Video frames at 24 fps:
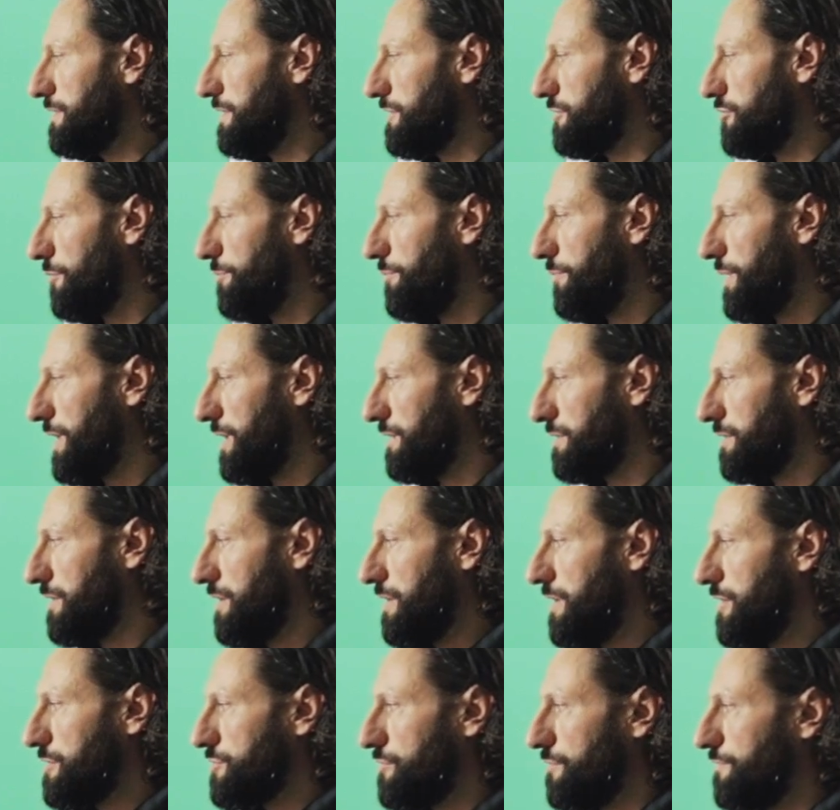the top
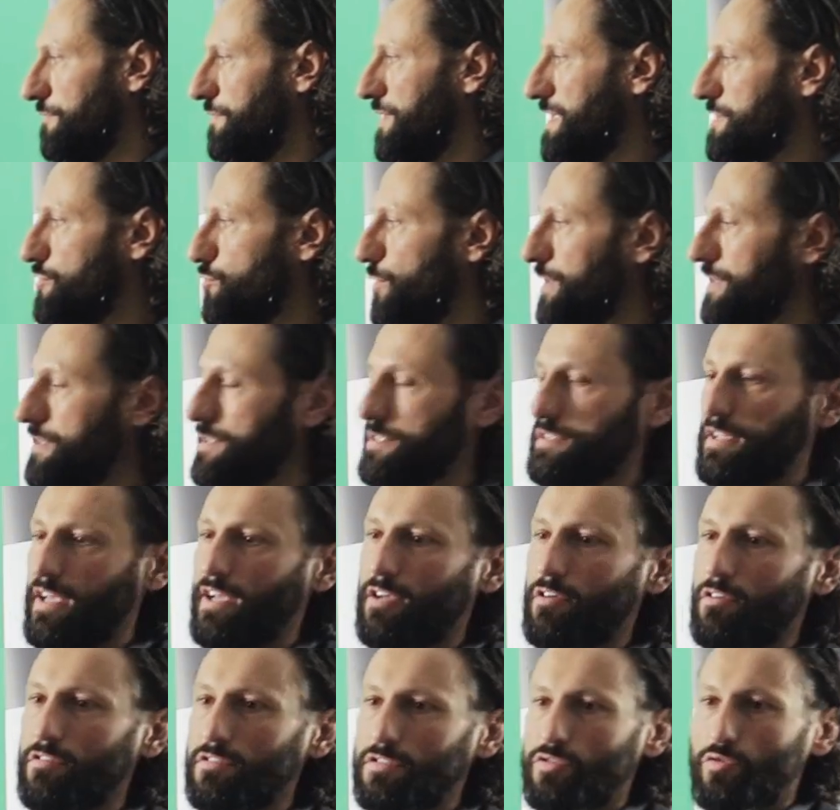part. So these 20
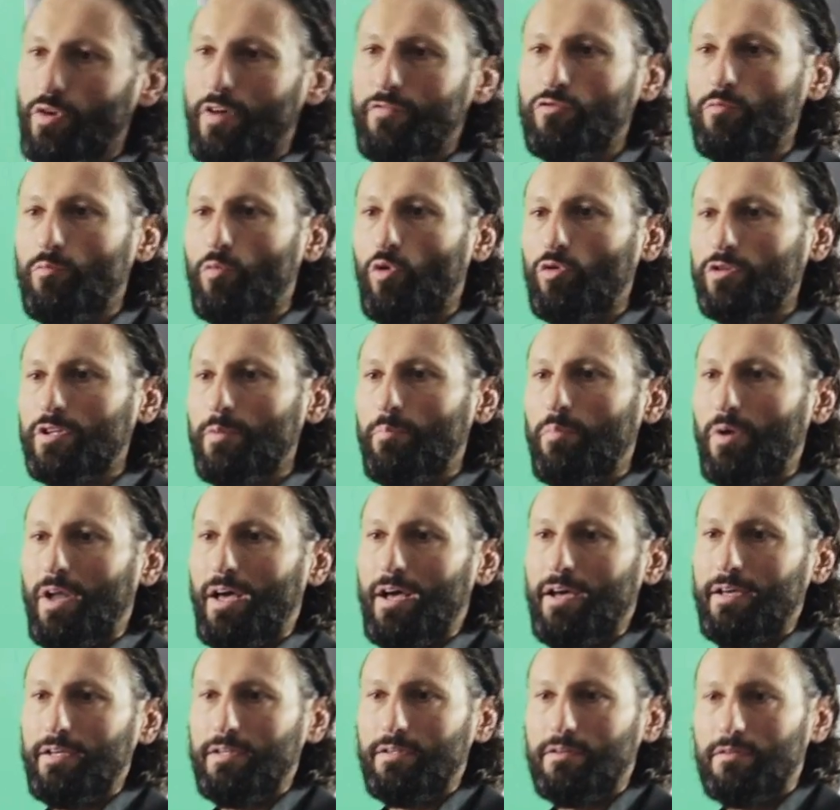seconds you have to
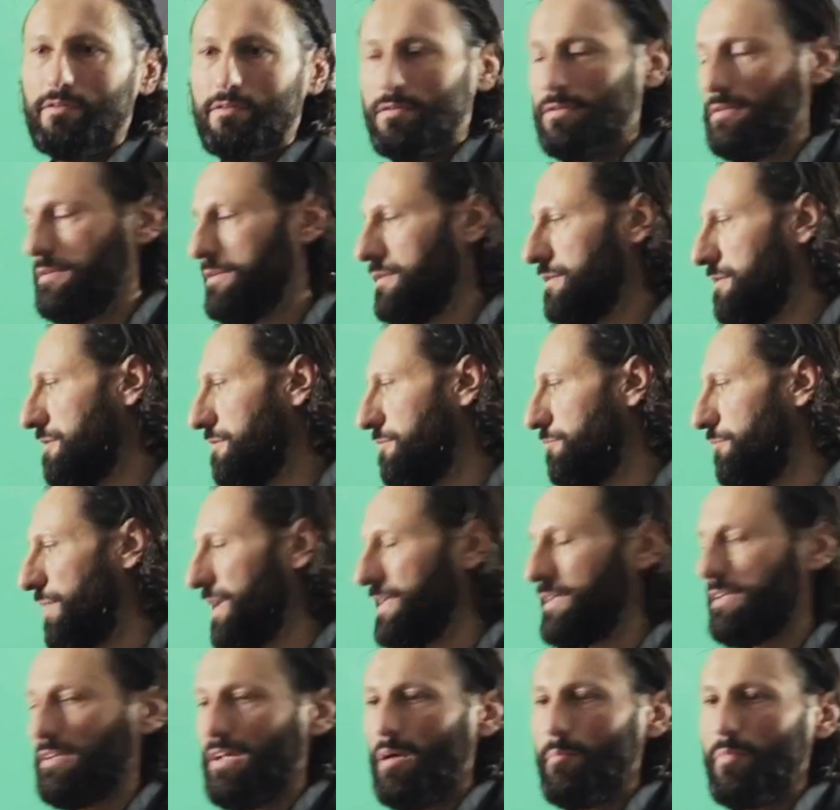multiply by
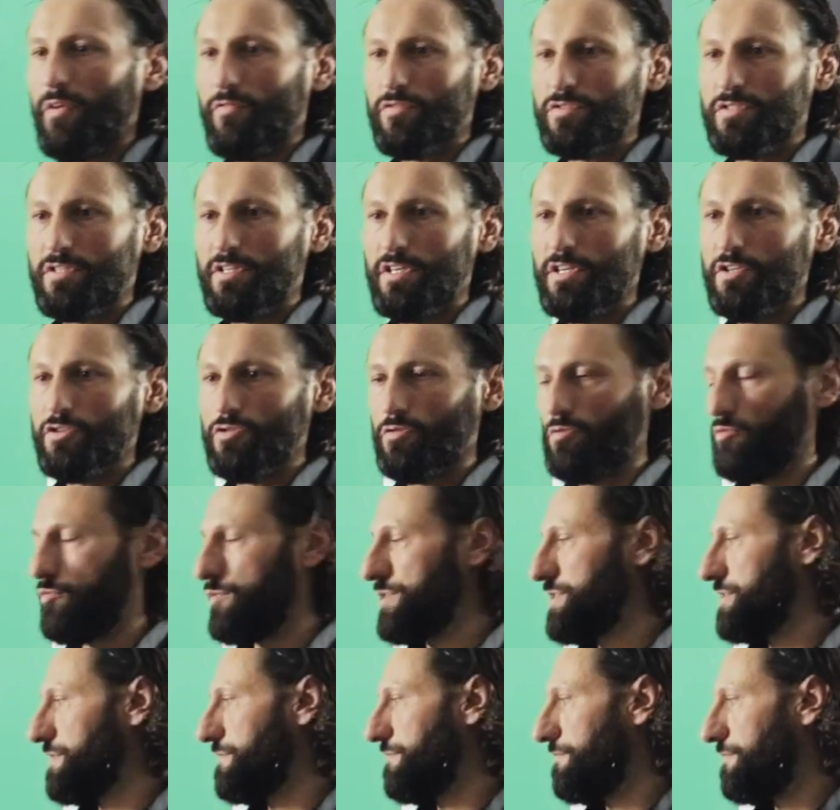the number of stations,
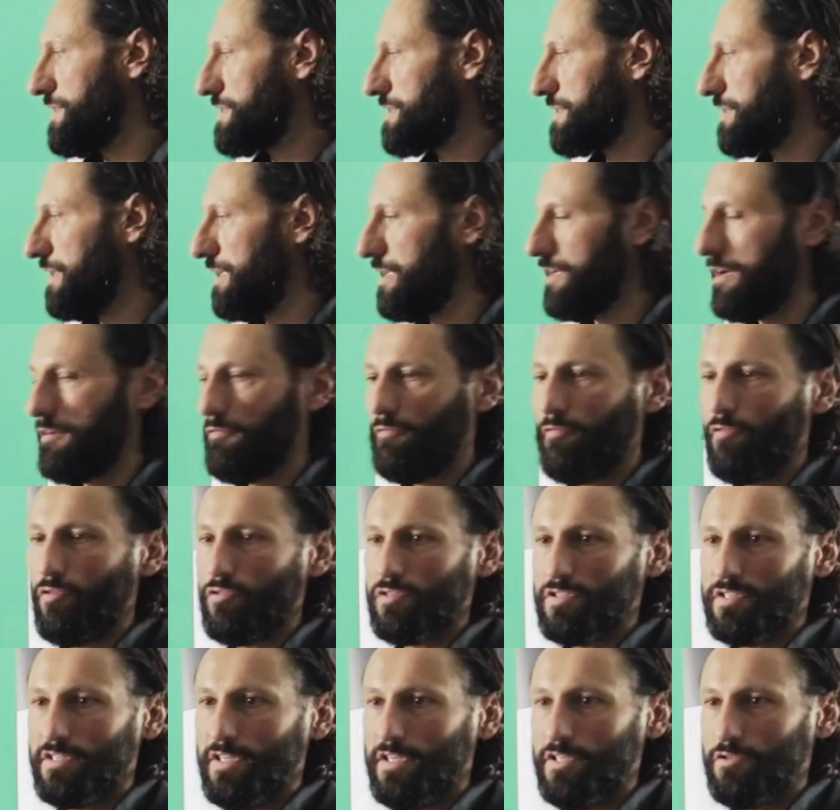which in this case are
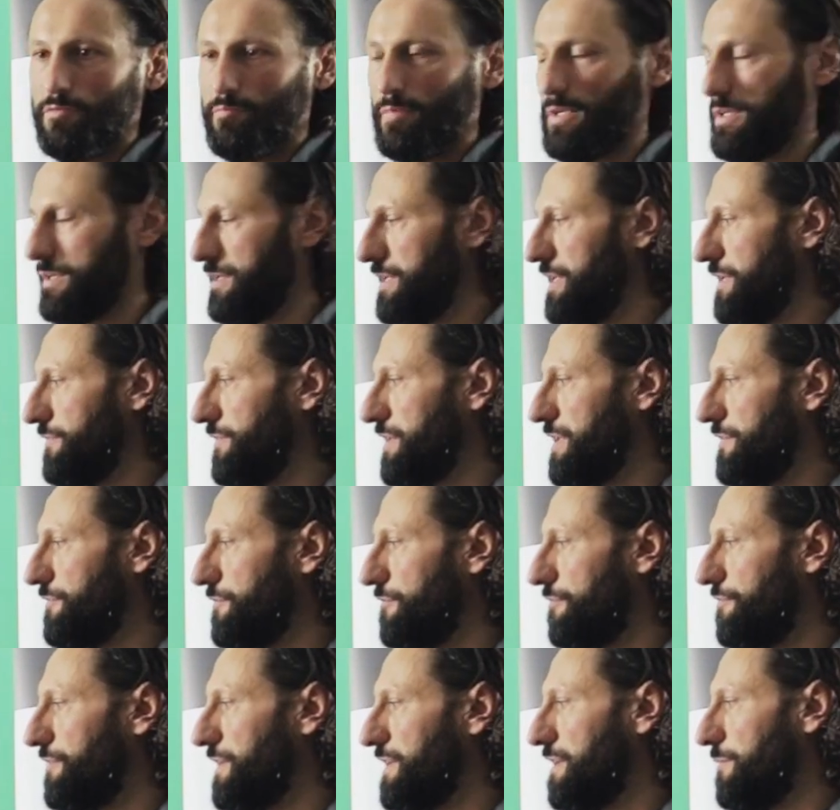4 stations. But even if
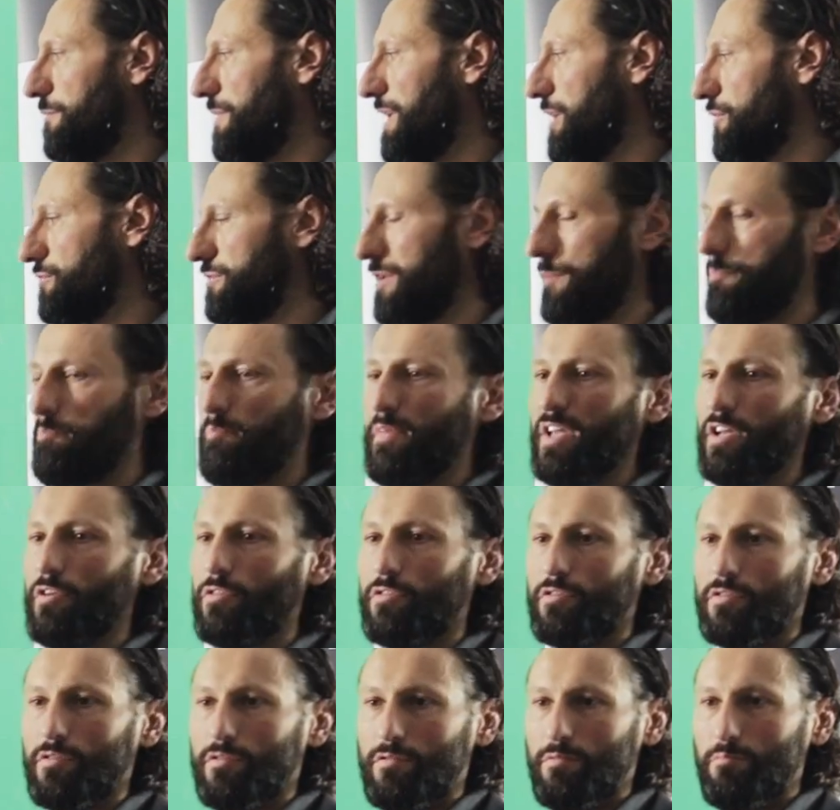you think about a
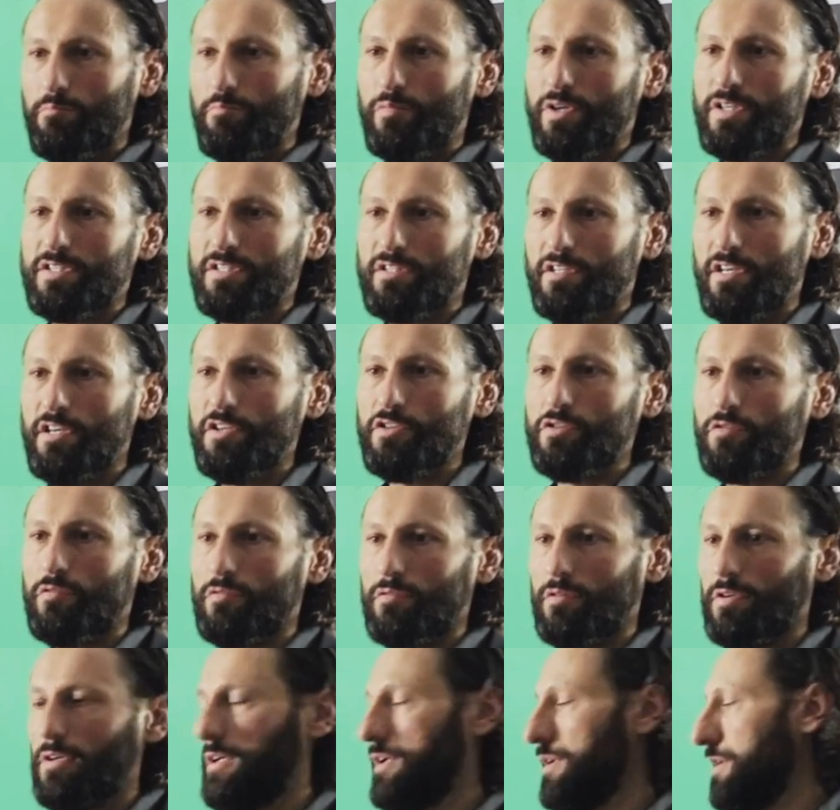minute per
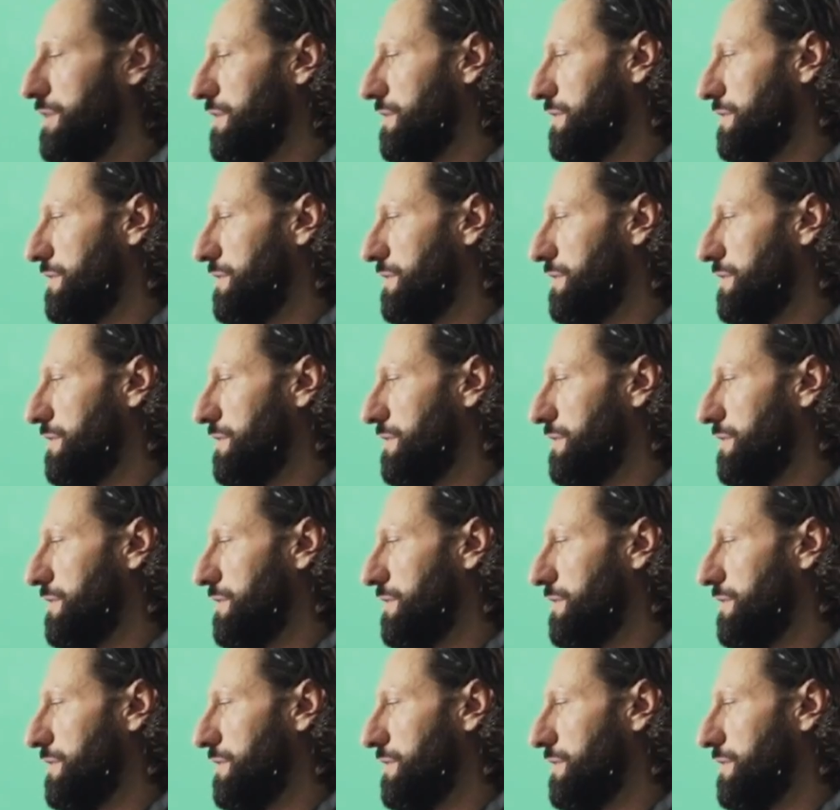station,